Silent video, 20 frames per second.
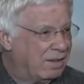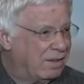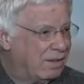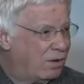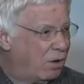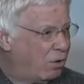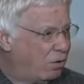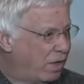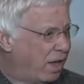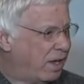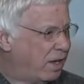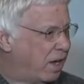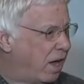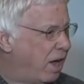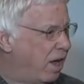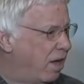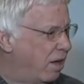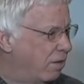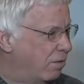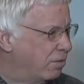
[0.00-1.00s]
oh, they
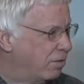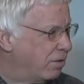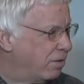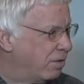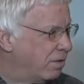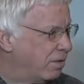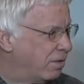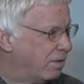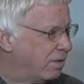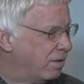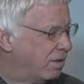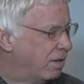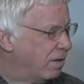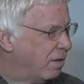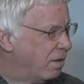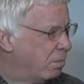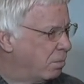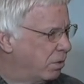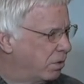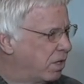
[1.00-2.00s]
gave.
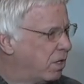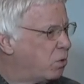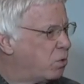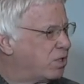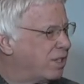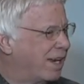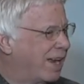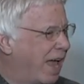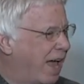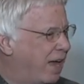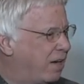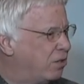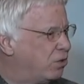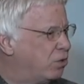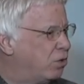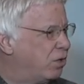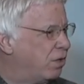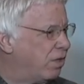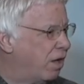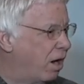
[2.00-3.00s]
But there was an
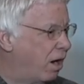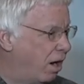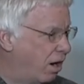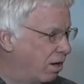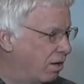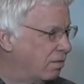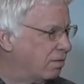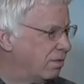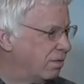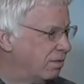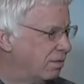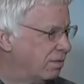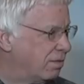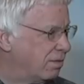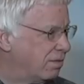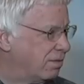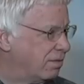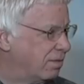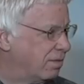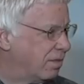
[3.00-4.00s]
attitude of the heart
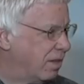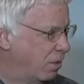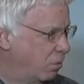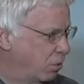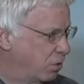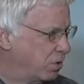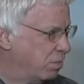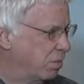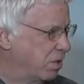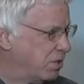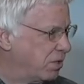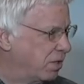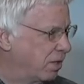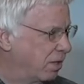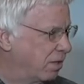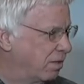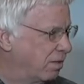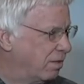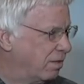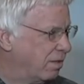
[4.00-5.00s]
that was
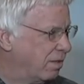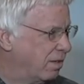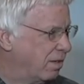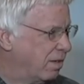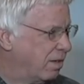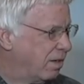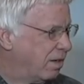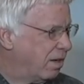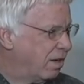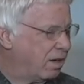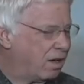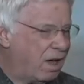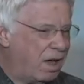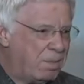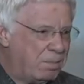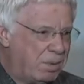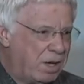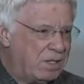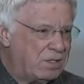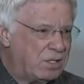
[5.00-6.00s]
missing. And
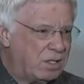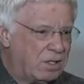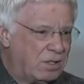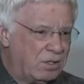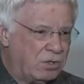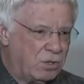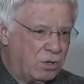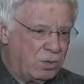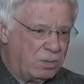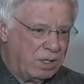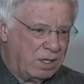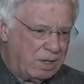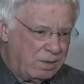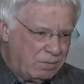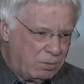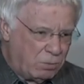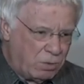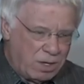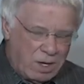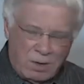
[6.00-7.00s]
God basically told me,
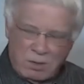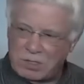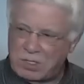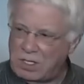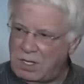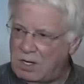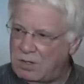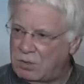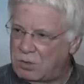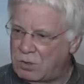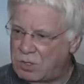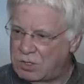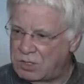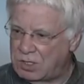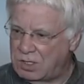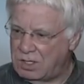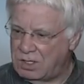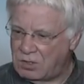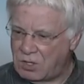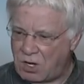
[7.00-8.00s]
even when I was a young
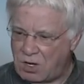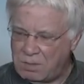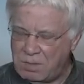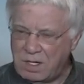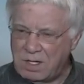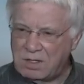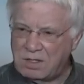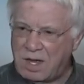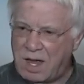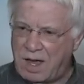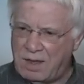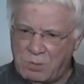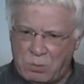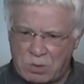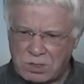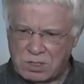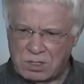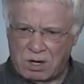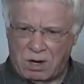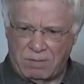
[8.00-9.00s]
Christian, He taught me to tithe. It
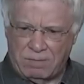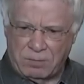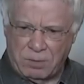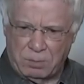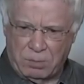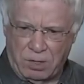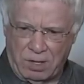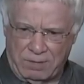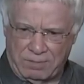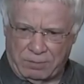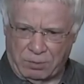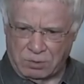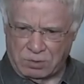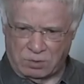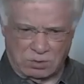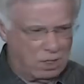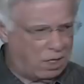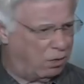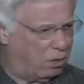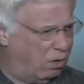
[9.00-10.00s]
wasn't comfortable at first. It
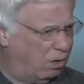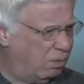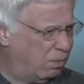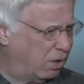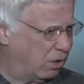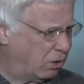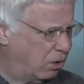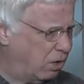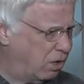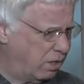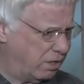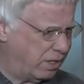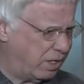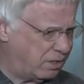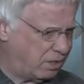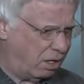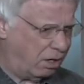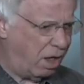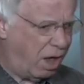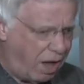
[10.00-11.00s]
was like, oh my goodness, that's
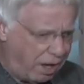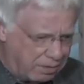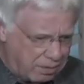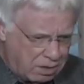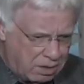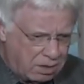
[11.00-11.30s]
a lot.